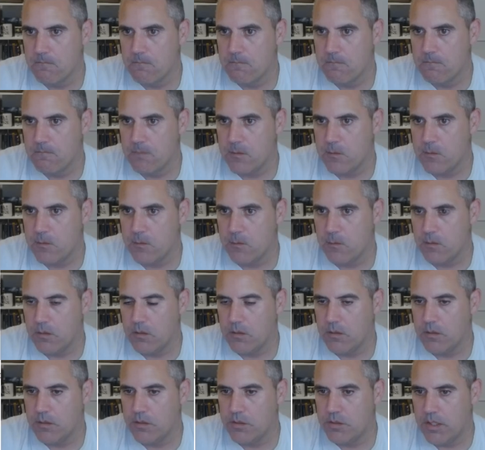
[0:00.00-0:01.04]
Let's do a
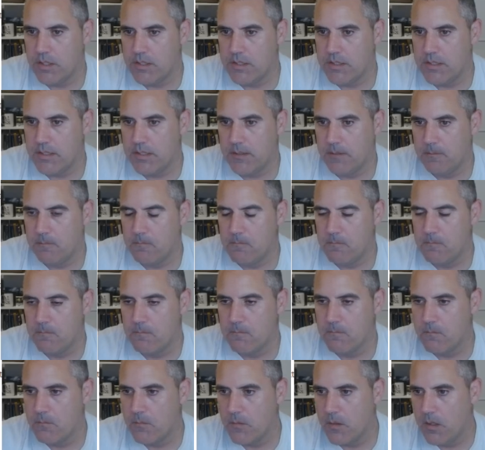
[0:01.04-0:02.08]
little adjusting.
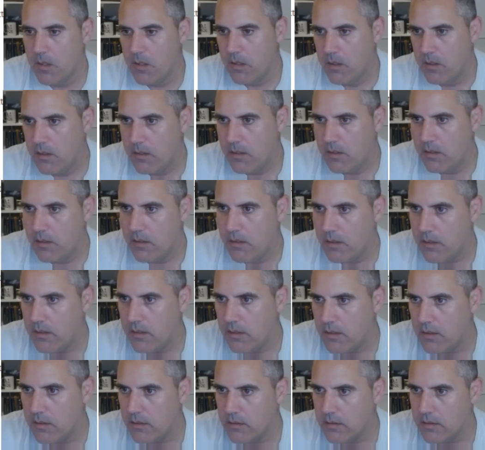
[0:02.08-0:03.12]

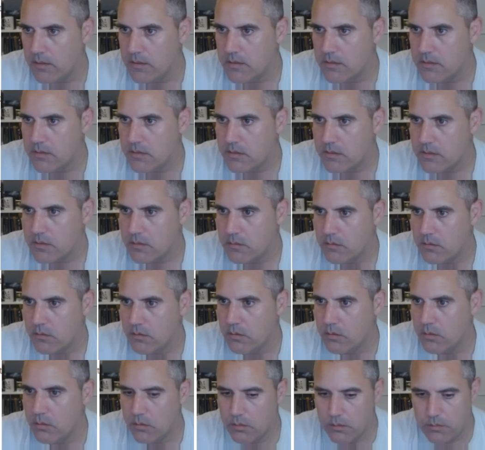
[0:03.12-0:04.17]
And let's
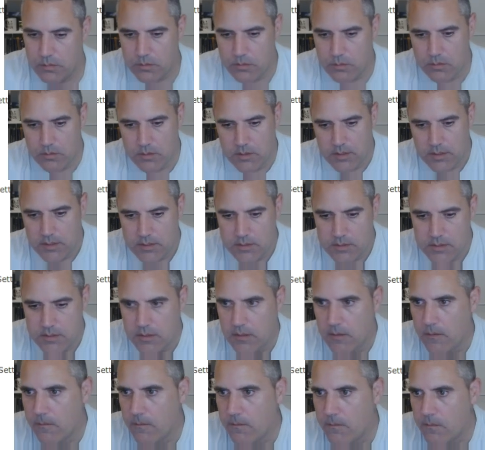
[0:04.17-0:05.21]
do a few things
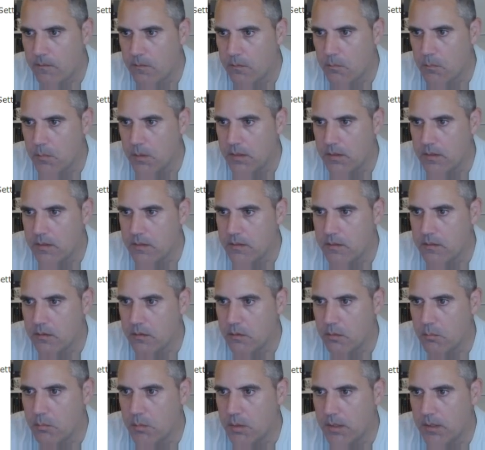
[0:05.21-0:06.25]
here. Make this a
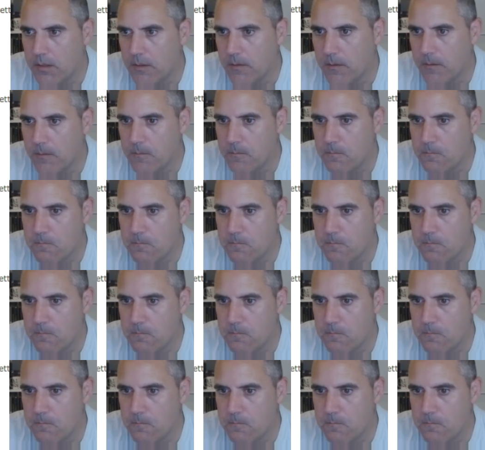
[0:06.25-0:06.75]
little bigger.